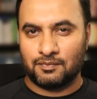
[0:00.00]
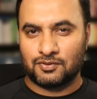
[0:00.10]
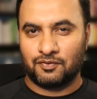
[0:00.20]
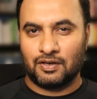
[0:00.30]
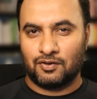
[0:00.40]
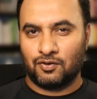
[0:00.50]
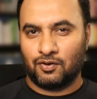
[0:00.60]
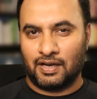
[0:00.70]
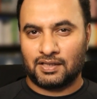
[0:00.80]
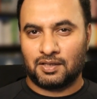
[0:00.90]
So we
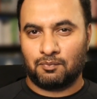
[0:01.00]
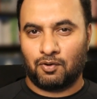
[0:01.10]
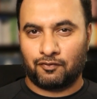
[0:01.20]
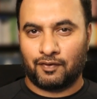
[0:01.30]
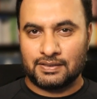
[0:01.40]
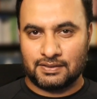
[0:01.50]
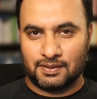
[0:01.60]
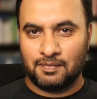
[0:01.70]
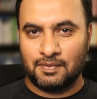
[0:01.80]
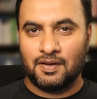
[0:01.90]
don't anthropomorphize
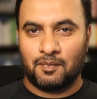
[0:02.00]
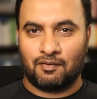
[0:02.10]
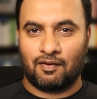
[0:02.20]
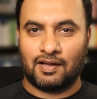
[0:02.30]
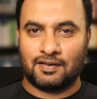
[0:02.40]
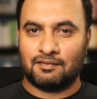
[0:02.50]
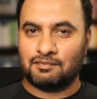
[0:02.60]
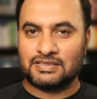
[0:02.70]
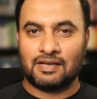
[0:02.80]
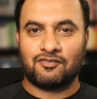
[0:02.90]
them, but rather
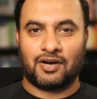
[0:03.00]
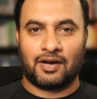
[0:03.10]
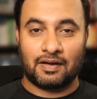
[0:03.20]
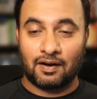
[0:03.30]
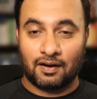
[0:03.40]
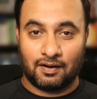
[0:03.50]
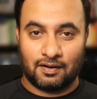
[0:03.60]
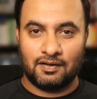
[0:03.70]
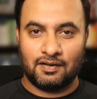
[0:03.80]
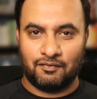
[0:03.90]
self-driving
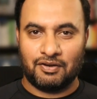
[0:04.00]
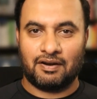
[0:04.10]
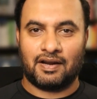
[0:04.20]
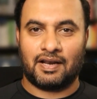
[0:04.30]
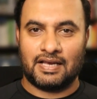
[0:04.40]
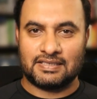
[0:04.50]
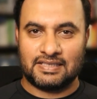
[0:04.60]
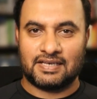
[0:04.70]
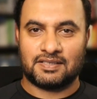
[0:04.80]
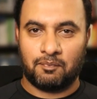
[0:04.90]
car, we realize
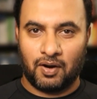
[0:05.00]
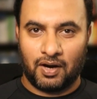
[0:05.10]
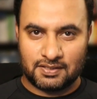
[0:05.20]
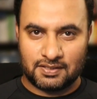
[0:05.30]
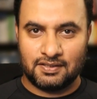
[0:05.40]
that is a bot.